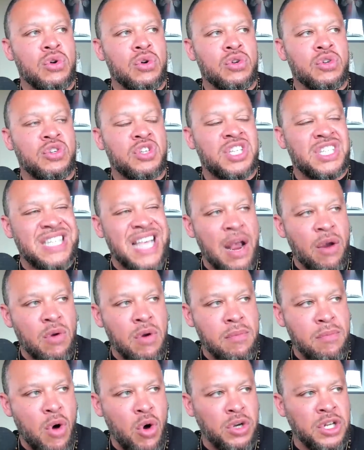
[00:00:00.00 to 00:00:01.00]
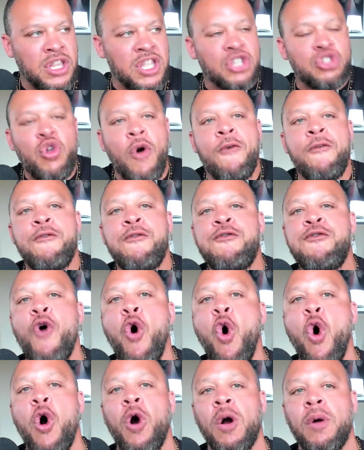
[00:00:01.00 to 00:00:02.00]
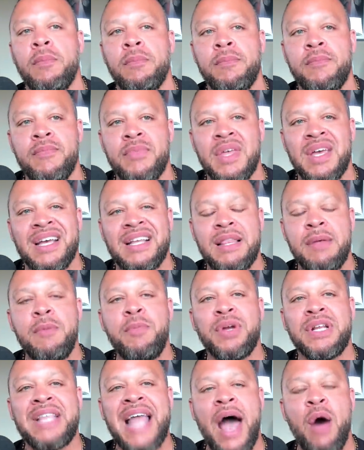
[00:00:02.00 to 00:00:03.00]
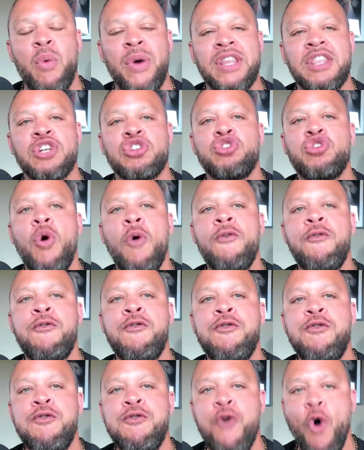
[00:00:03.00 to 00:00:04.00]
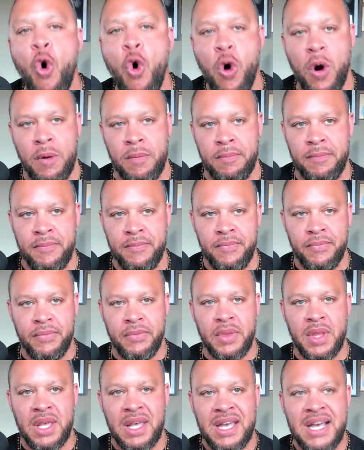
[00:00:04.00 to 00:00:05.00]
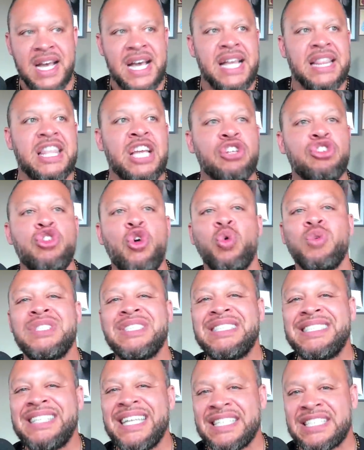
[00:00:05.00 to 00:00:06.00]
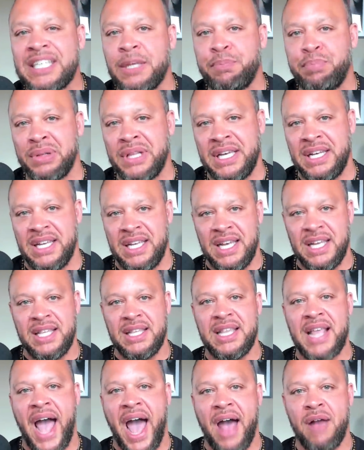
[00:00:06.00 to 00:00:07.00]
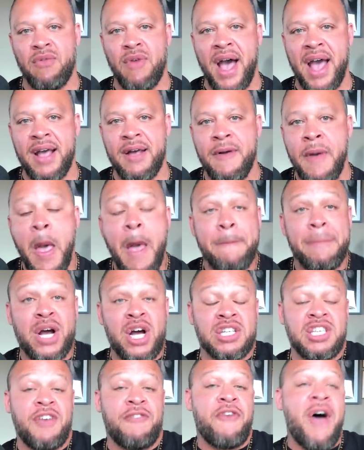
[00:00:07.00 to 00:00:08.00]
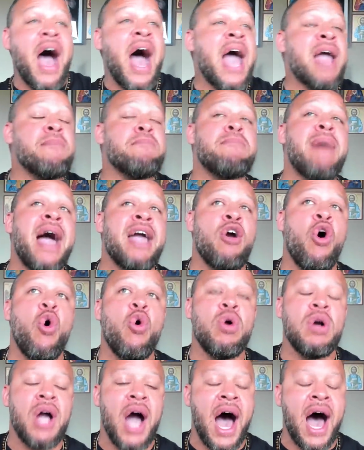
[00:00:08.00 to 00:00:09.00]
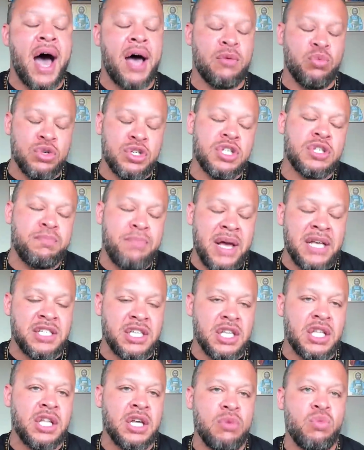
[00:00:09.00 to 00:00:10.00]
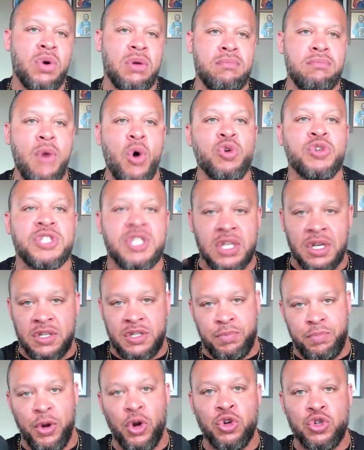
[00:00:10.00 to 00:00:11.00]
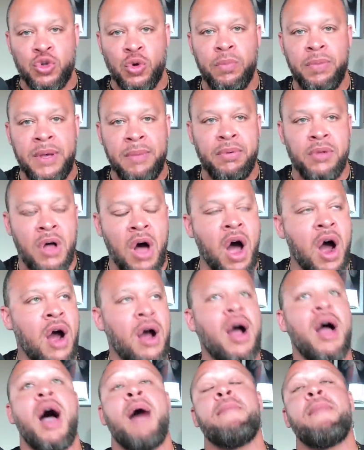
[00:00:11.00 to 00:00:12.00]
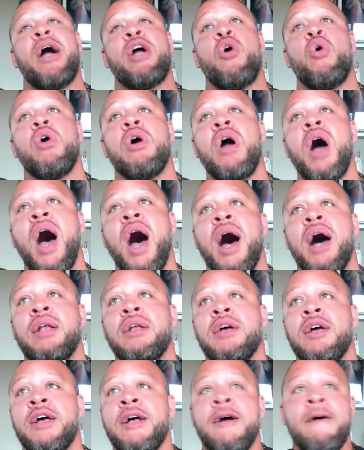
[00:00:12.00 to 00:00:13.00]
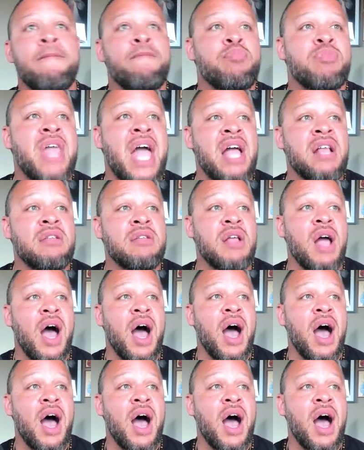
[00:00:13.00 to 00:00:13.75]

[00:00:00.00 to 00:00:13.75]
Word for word: ceremony. There's no form. Let me put it that way. There's no form. There's no discipline in that, right? Because if I'm my own God, which is basically what most spiritual people are, I'm my own God, then